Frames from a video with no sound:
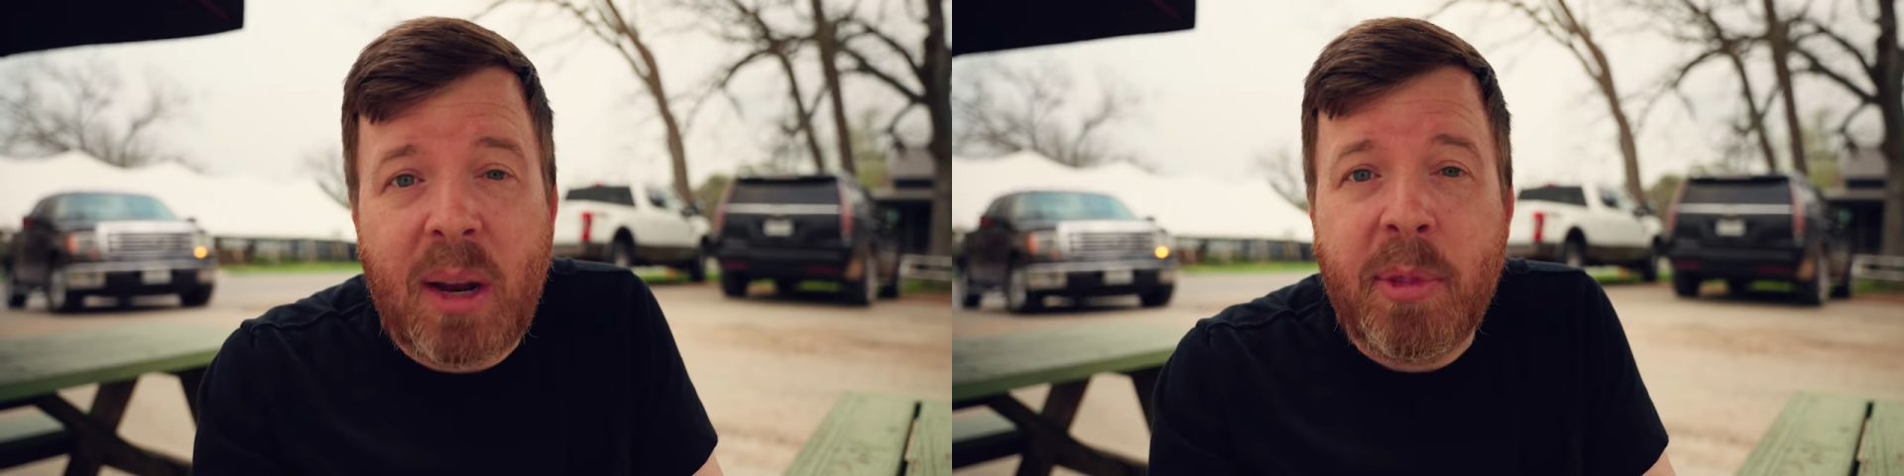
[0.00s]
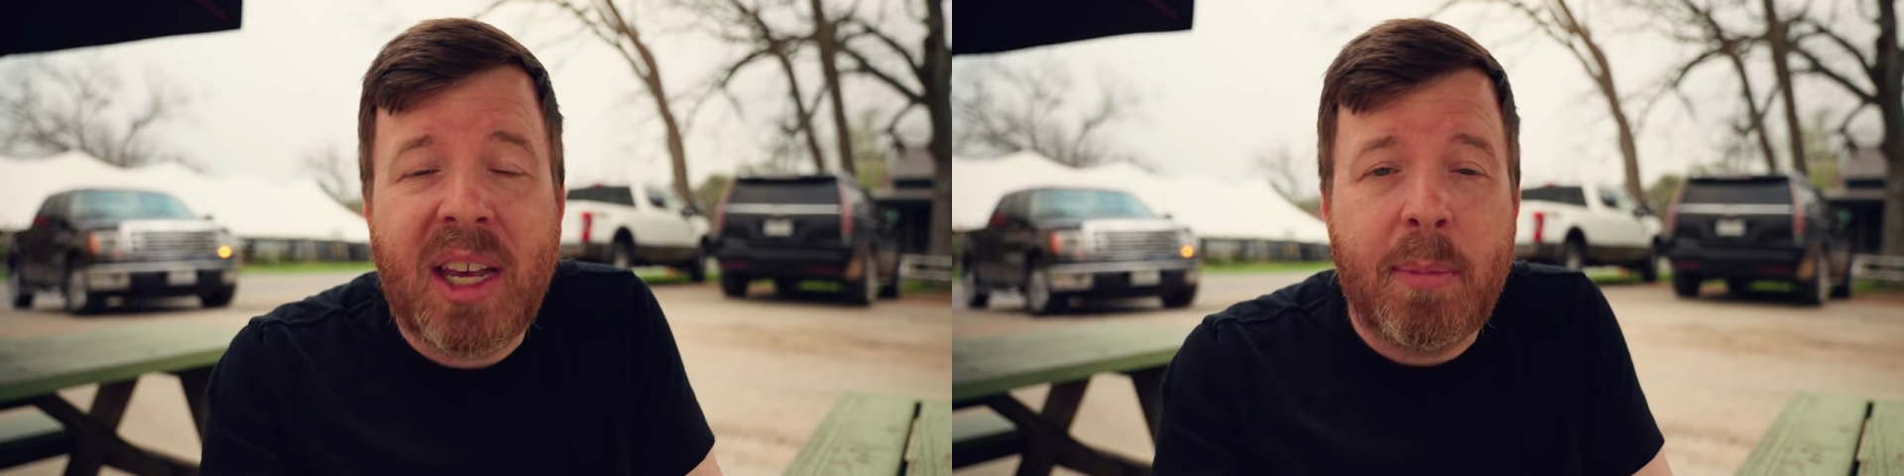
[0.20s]
and
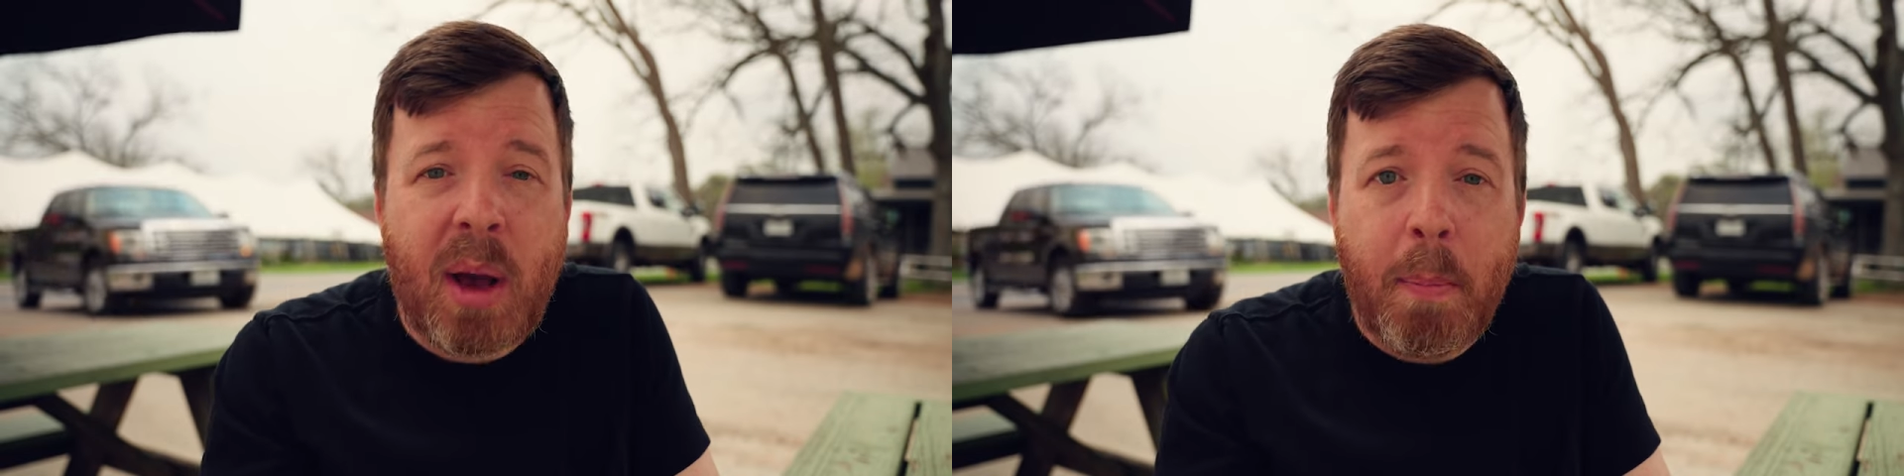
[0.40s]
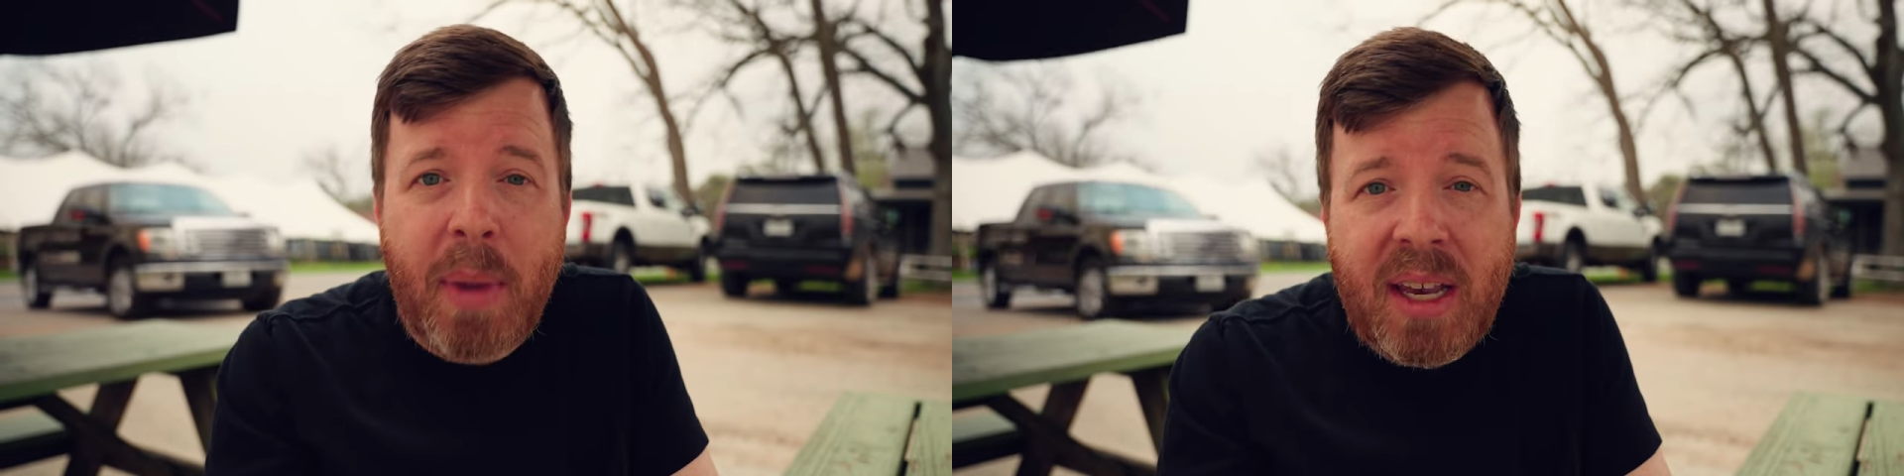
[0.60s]
I'm thinking
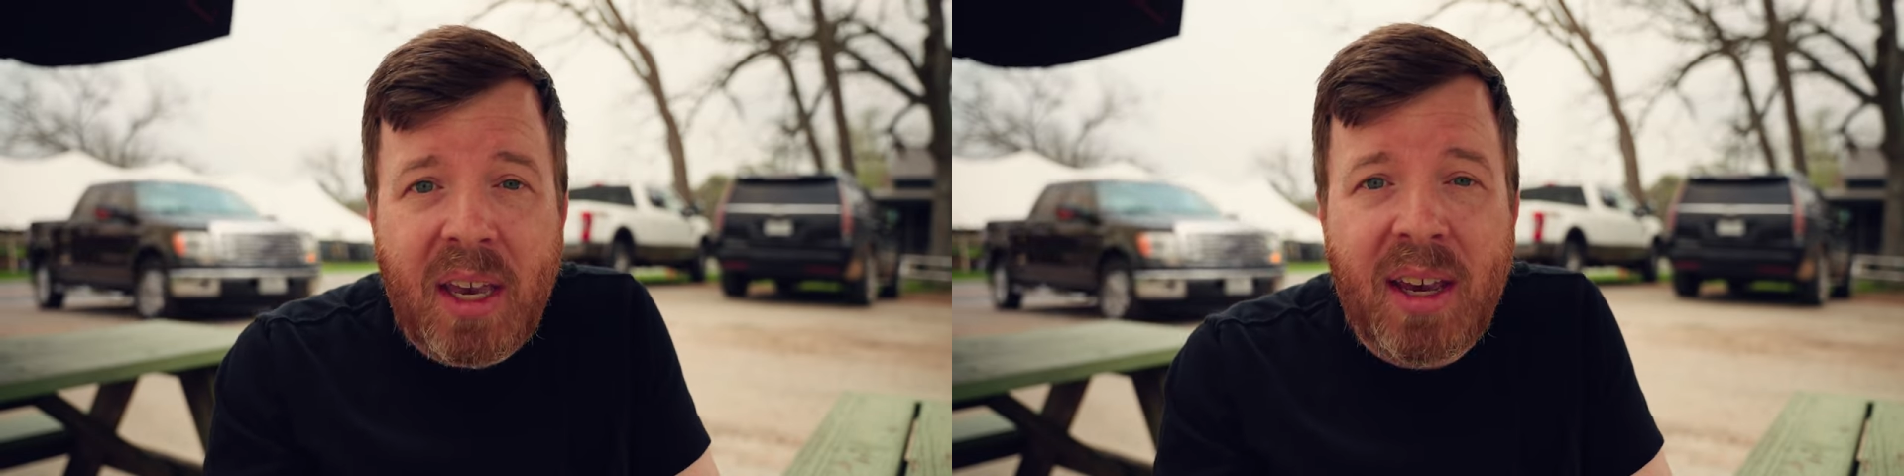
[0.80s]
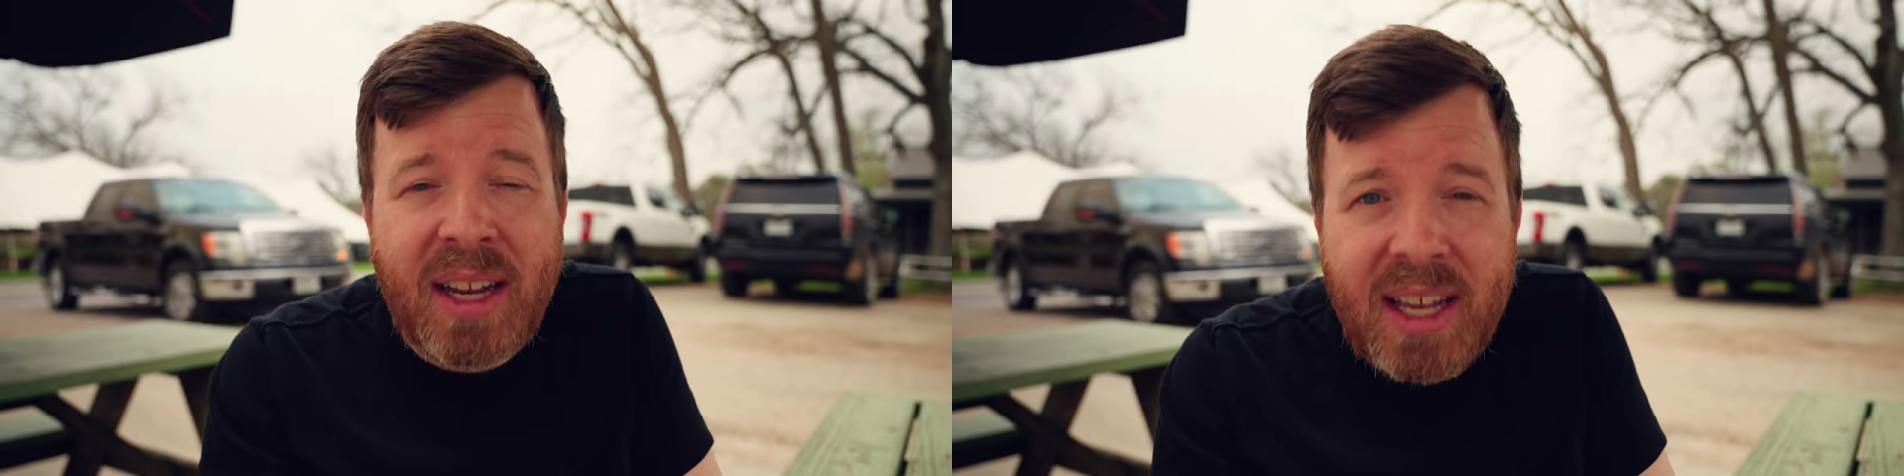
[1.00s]
about
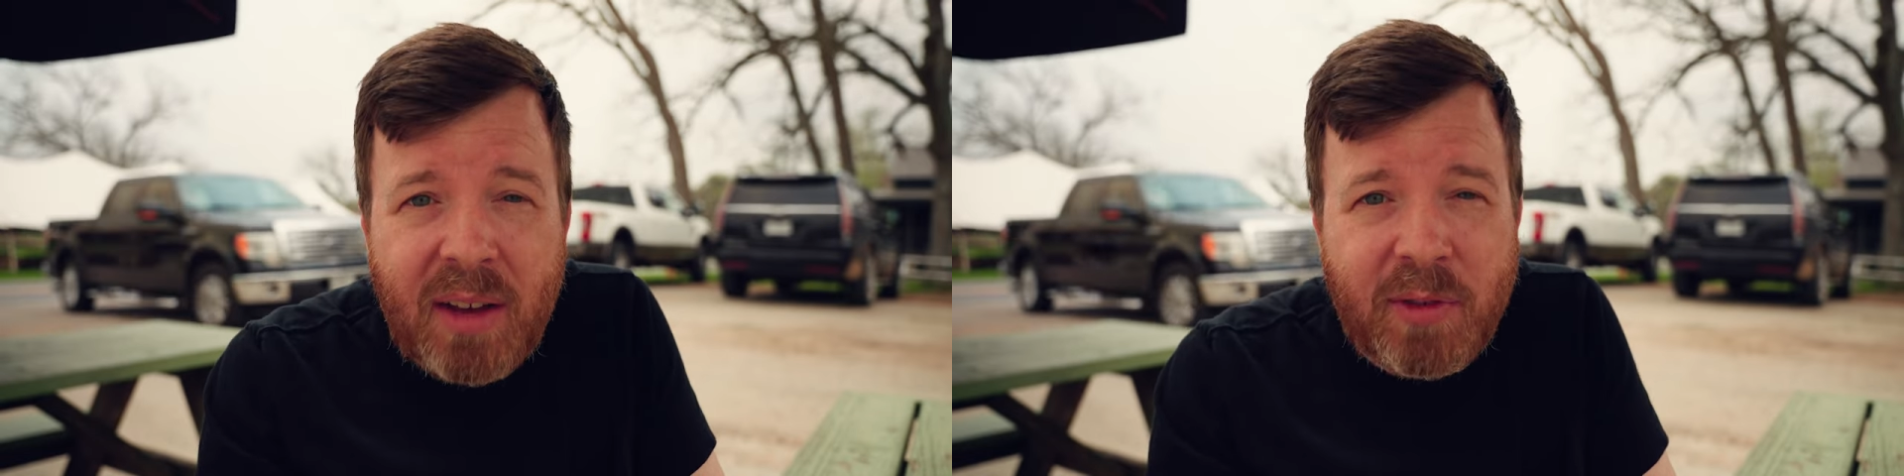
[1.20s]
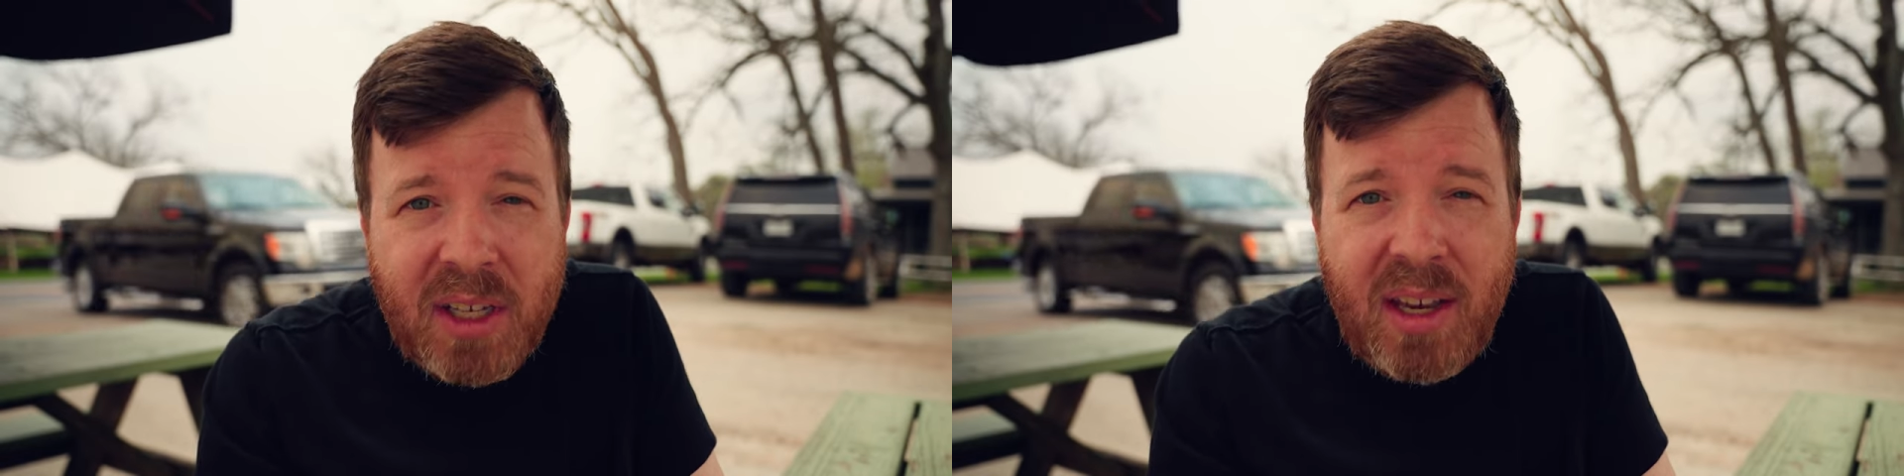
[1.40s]
making an
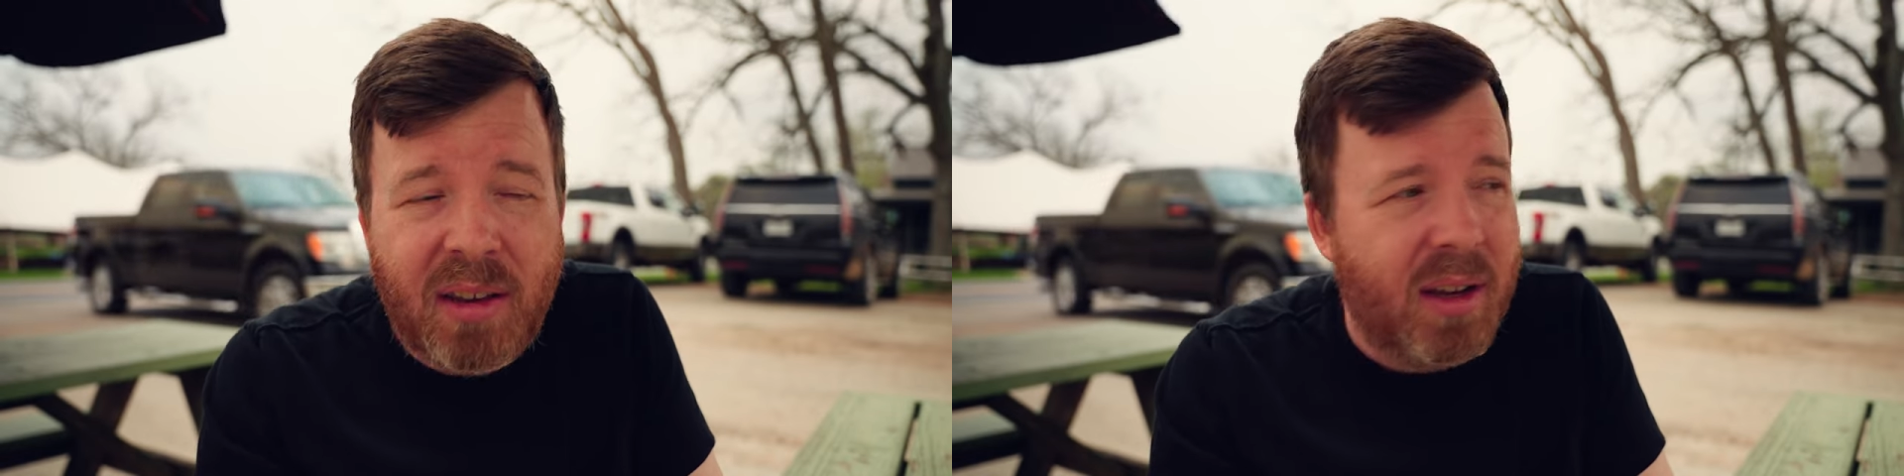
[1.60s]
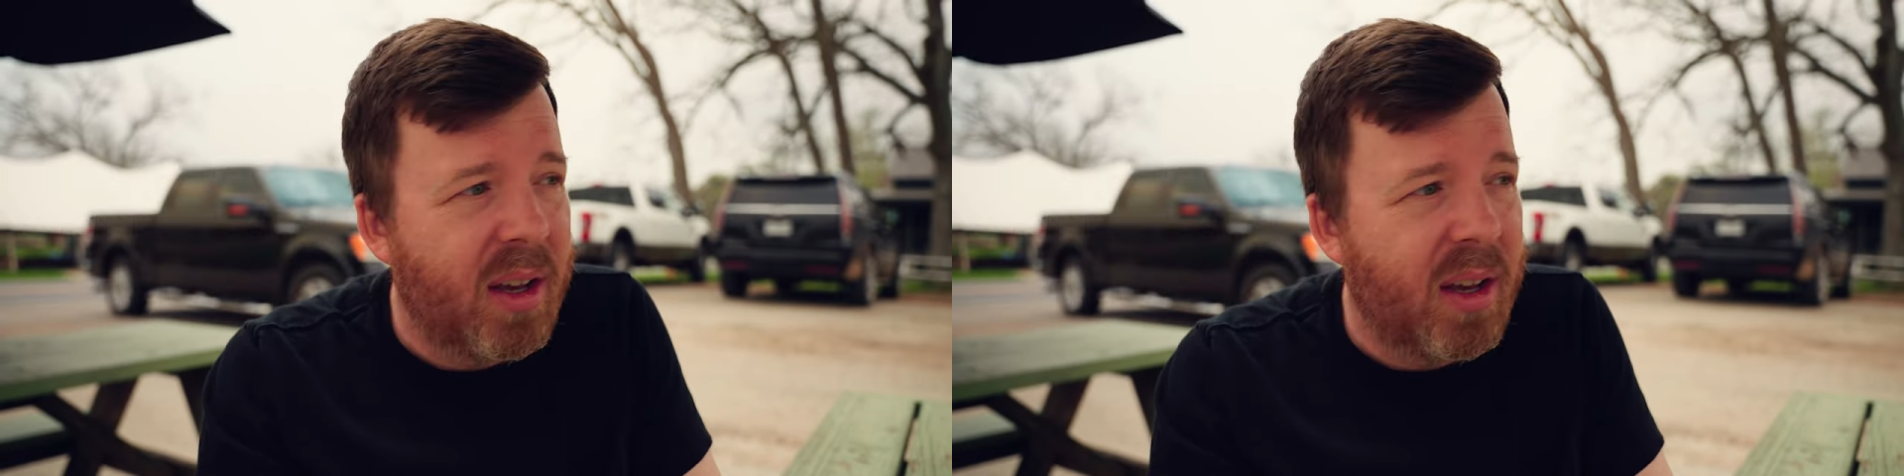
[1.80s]
NFT.